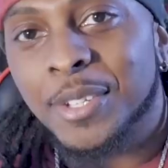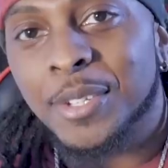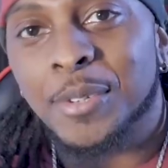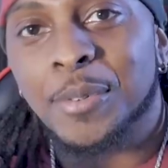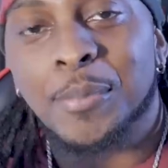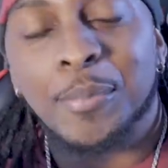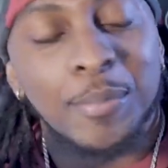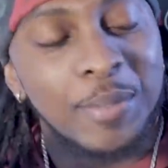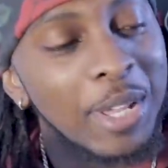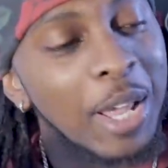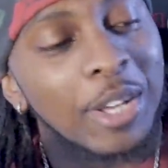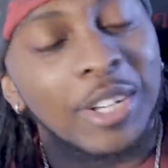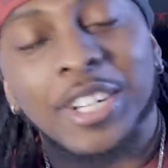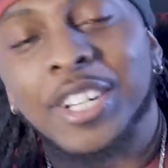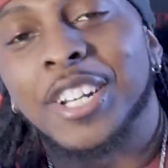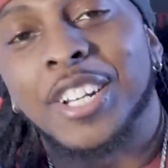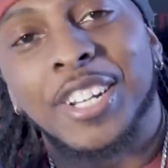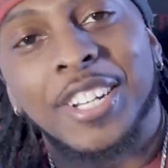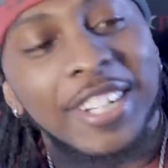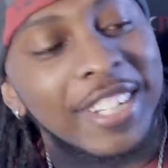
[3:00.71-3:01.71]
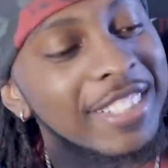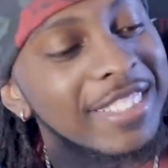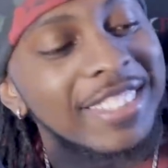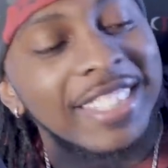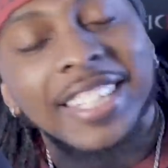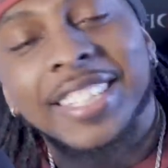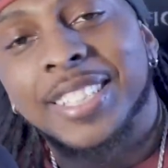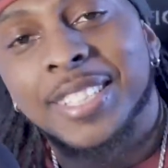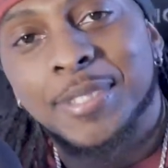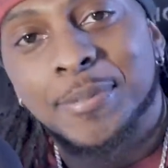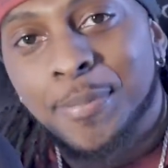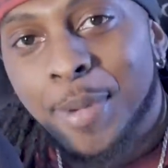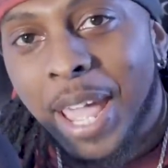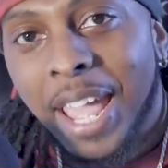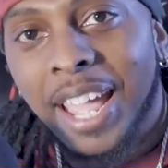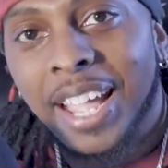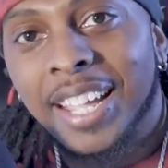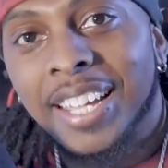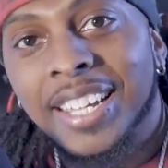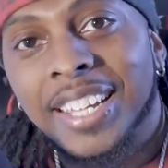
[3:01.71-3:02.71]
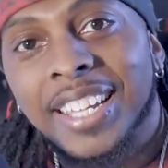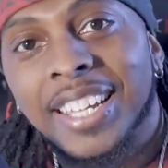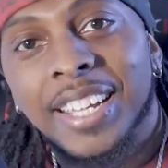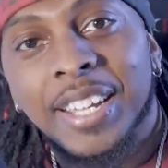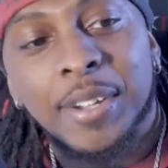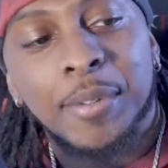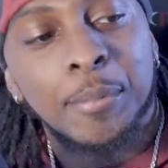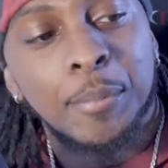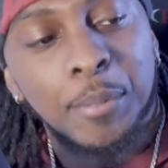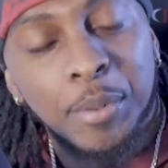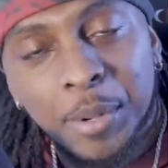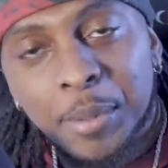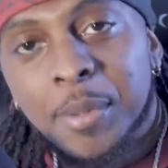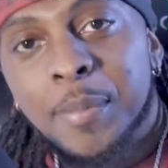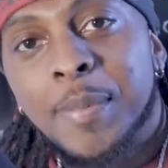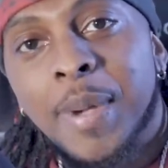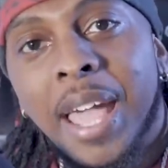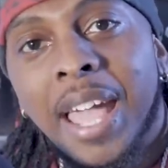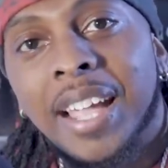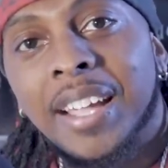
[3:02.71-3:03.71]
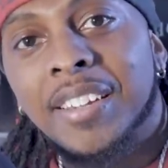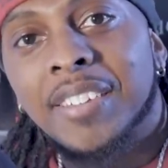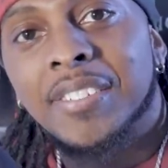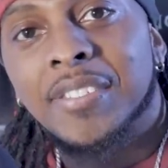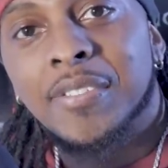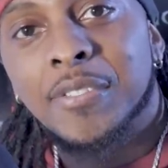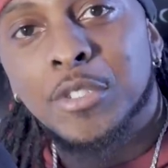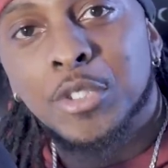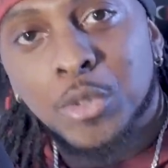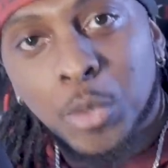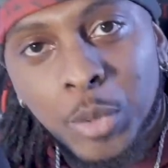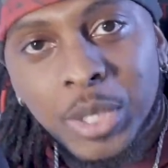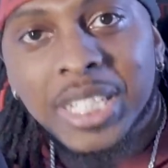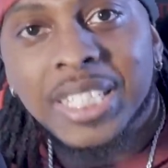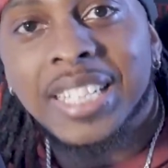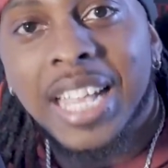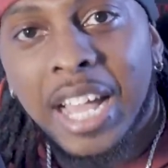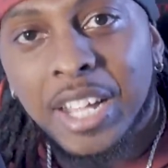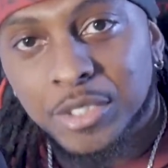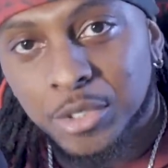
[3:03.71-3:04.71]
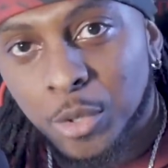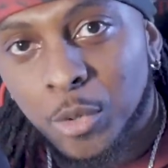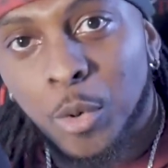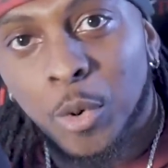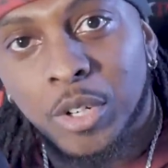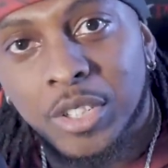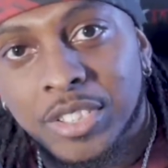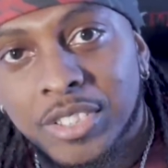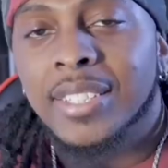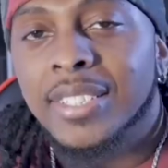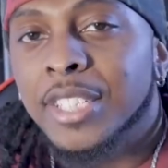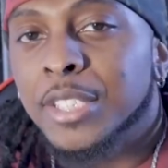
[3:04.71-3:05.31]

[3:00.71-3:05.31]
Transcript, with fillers: you, no, no, no, no, take this back, bring me back 20,000 quarters.